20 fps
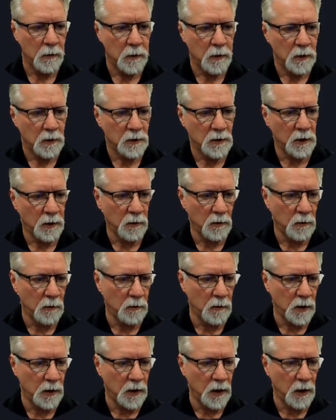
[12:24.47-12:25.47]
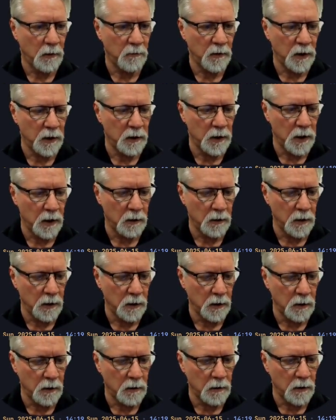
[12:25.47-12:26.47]
So it did everything down
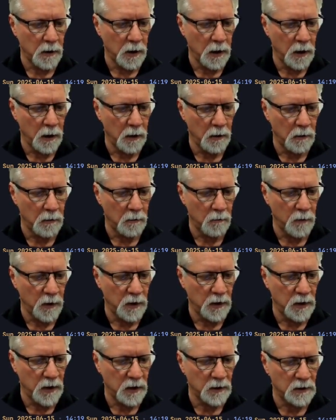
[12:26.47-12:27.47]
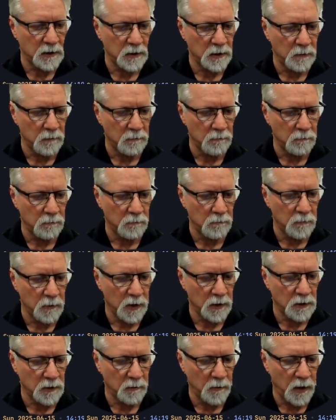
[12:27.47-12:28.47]
here, and we got some
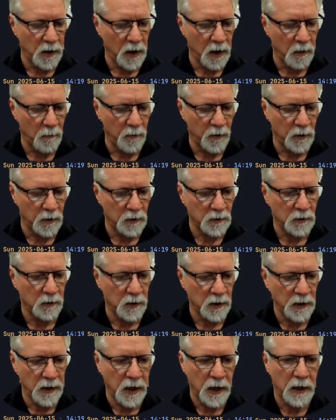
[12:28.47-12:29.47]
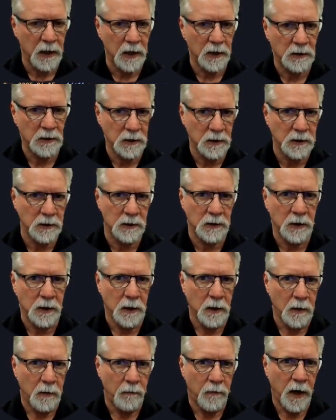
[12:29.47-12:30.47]
ready output. So again, this is,
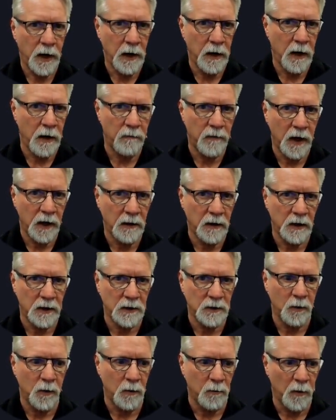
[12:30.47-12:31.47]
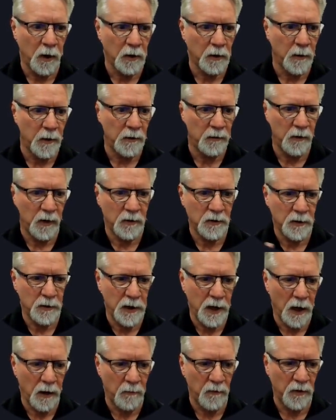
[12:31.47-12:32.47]
right now I've got things going multi-threaded, so
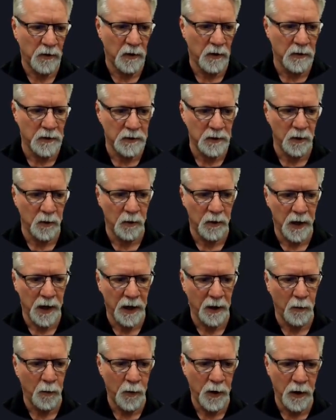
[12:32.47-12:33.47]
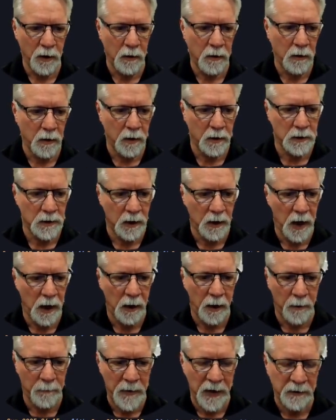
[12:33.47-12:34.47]
the output looks a little kind of weird because
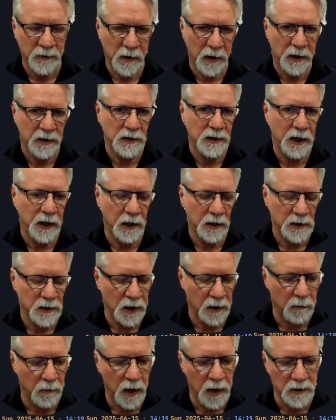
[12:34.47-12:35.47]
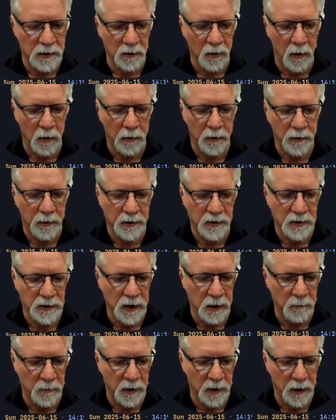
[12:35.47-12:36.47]
I'm not trying to synchronize it all into the
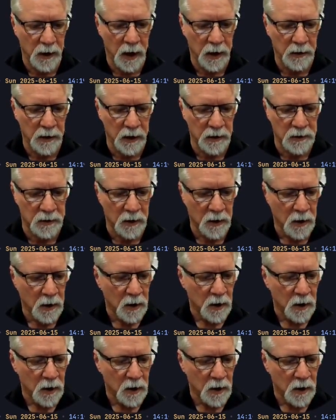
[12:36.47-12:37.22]
same context.